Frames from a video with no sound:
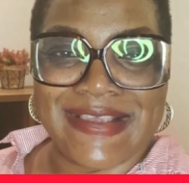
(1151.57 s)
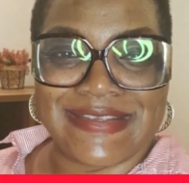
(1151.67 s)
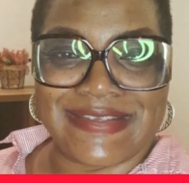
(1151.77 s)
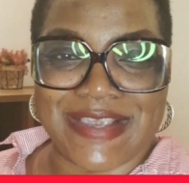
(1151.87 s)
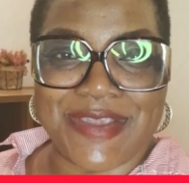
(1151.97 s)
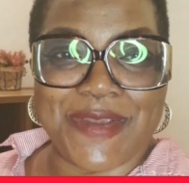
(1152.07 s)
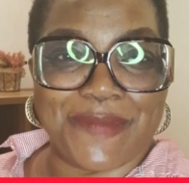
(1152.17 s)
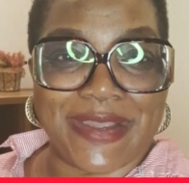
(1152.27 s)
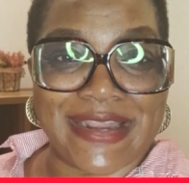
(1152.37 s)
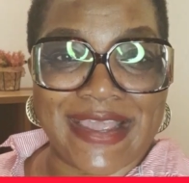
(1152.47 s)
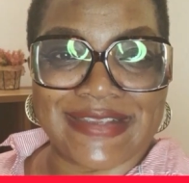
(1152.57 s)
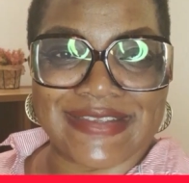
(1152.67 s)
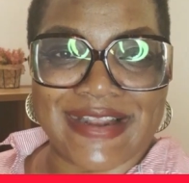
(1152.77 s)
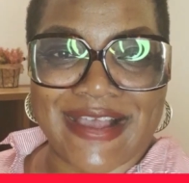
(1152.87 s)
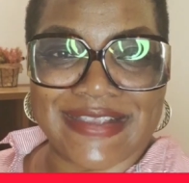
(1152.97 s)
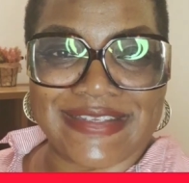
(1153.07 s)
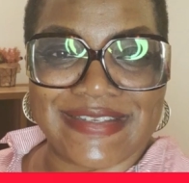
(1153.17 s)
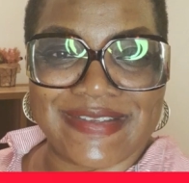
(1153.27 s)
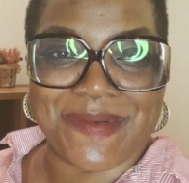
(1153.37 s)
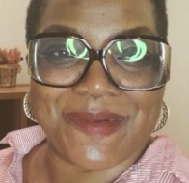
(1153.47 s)
See you in my next
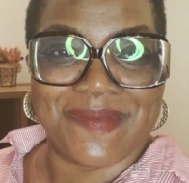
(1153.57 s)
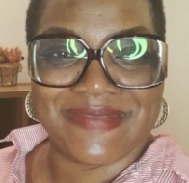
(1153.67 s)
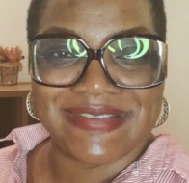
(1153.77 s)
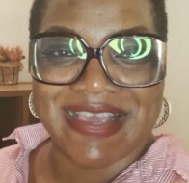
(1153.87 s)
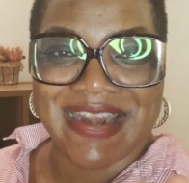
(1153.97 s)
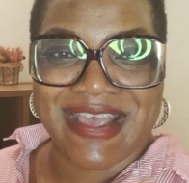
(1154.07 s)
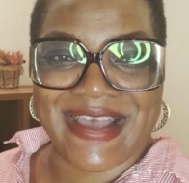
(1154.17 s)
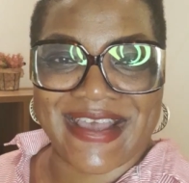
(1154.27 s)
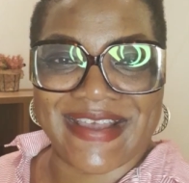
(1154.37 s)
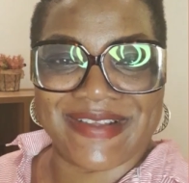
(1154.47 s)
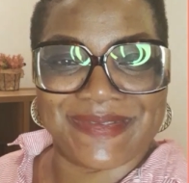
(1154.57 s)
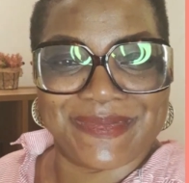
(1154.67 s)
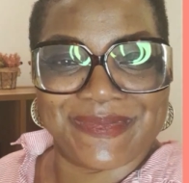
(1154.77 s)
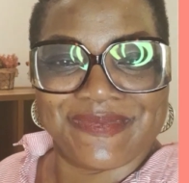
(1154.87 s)
class. Ta-da!